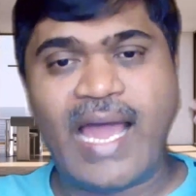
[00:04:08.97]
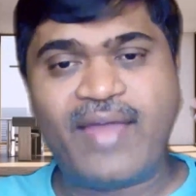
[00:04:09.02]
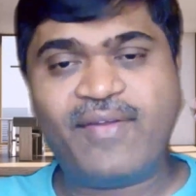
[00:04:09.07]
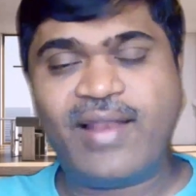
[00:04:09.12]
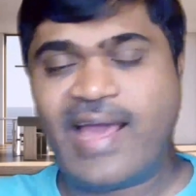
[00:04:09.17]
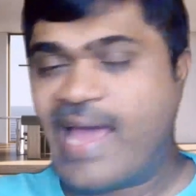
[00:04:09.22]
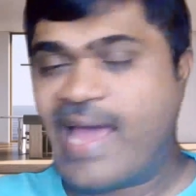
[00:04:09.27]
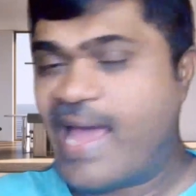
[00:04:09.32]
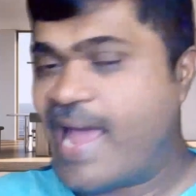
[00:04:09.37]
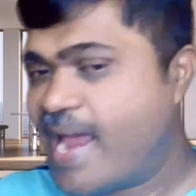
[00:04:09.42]

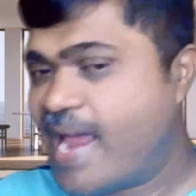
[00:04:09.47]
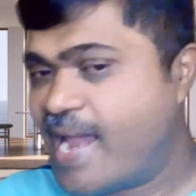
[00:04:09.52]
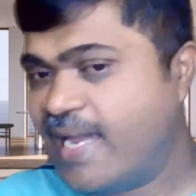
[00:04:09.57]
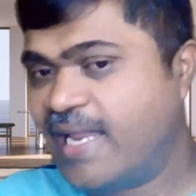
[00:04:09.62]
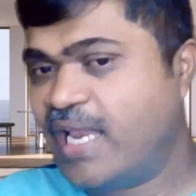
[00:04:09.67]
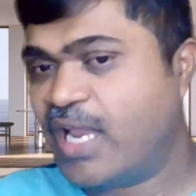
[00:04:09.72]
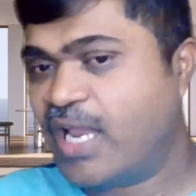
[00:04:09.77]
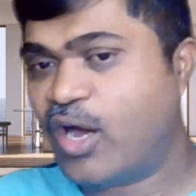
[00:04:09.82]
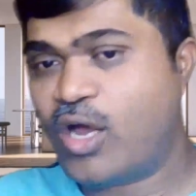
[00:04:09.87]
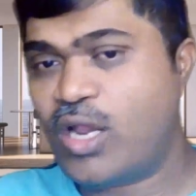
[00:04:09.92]
I will
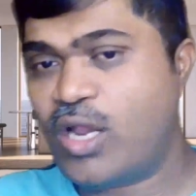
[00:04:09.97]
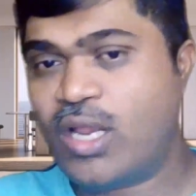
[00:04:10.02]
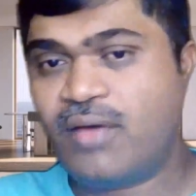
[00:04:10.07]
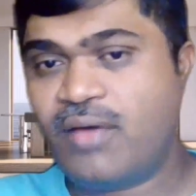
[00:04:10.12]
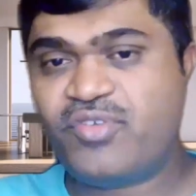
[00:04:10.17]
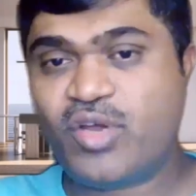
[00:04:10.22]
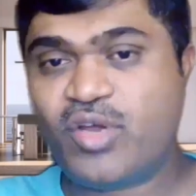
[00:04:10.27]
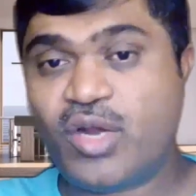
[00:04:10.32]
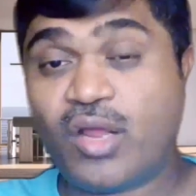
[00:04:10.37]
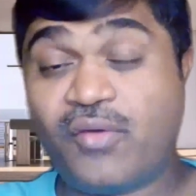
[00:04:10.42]
handle
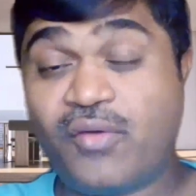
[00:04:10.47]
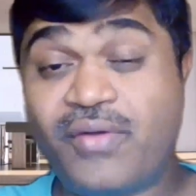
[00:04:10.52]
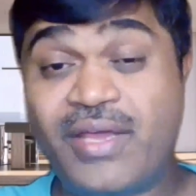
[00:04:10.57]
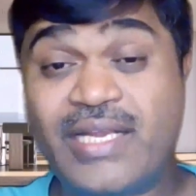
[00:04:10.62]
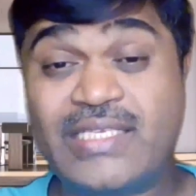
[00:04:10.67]
all of your